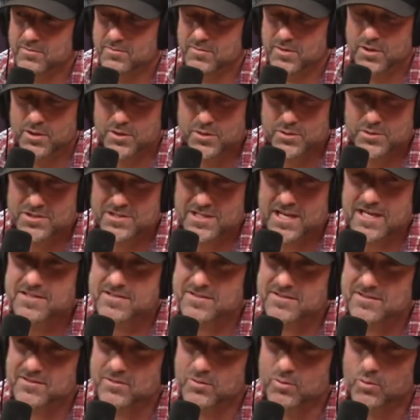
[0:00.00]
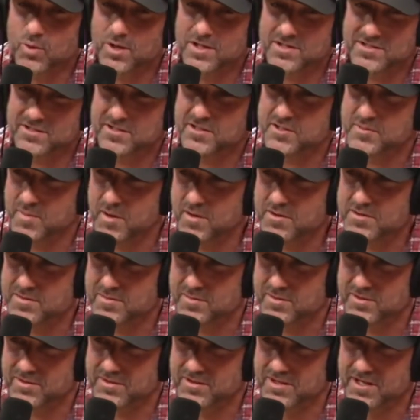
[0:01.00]
Who says what's
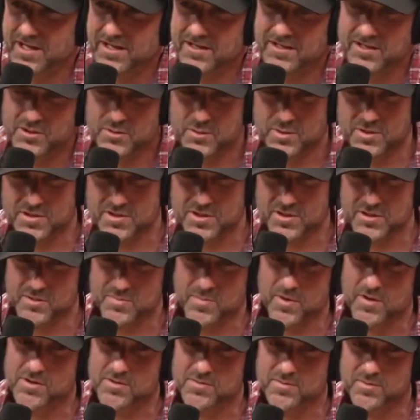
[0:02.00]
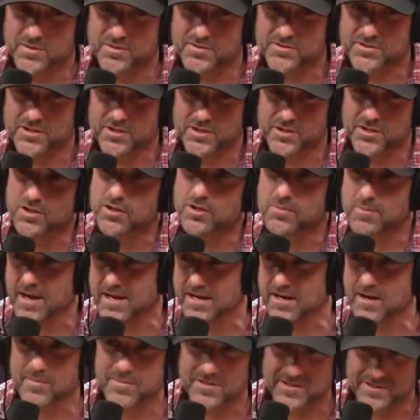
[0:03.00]
disposable? Because what's disposable to you
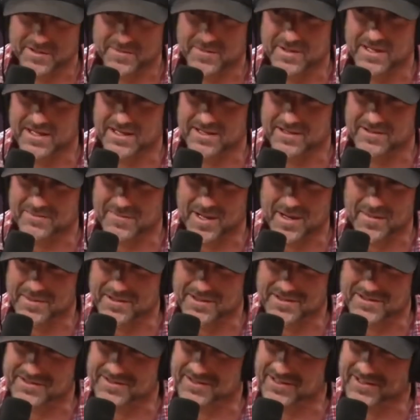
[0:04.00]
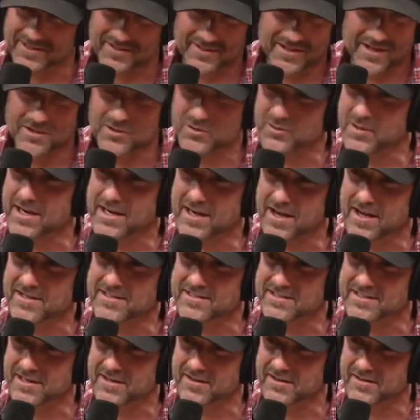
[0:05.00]
might not be to me. Maybe it's a great
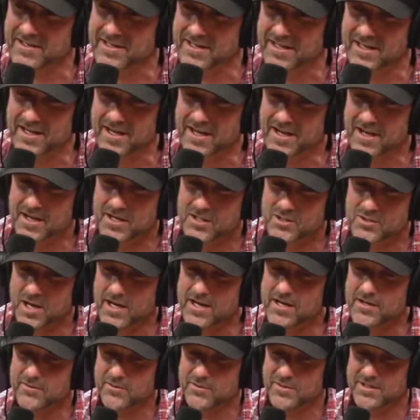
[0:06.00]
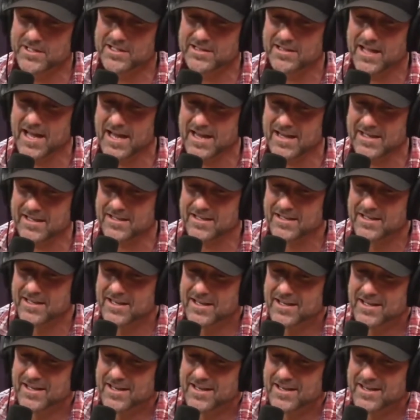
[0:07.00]
hunting area. So I didn't really
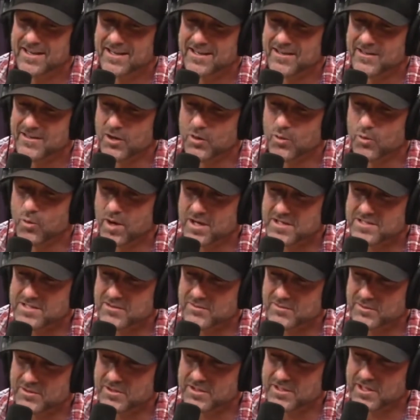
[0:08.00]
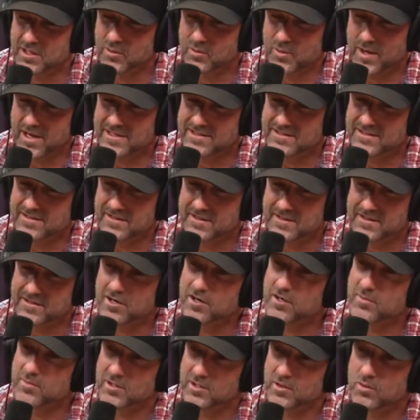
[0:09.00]
there wasn't really a way to
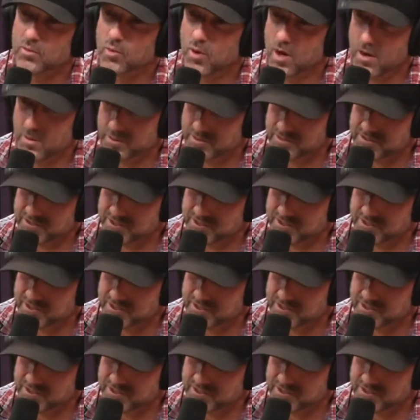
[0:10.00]
determine what was